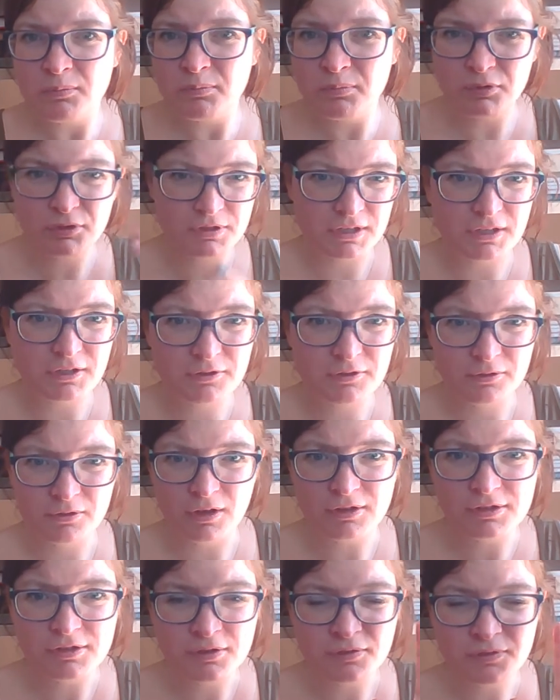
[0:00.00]
put into
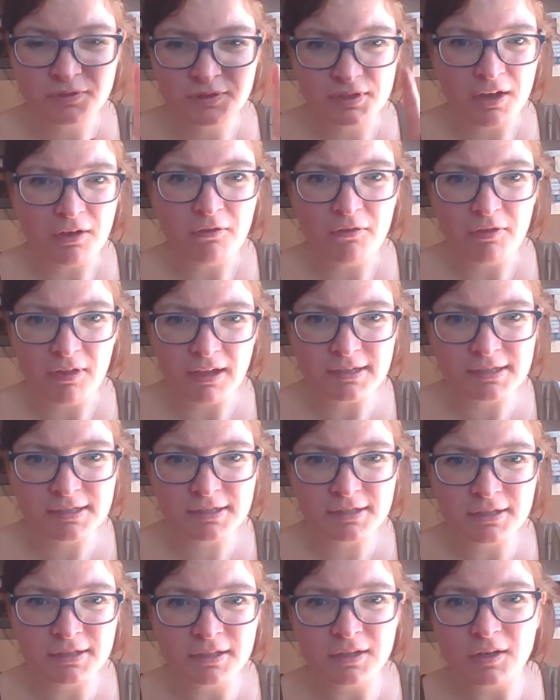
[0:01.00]
lots of stuff
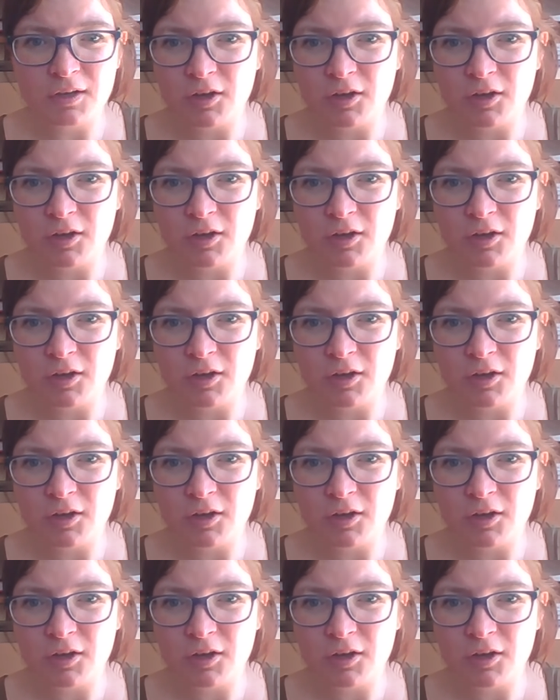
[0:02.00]
that's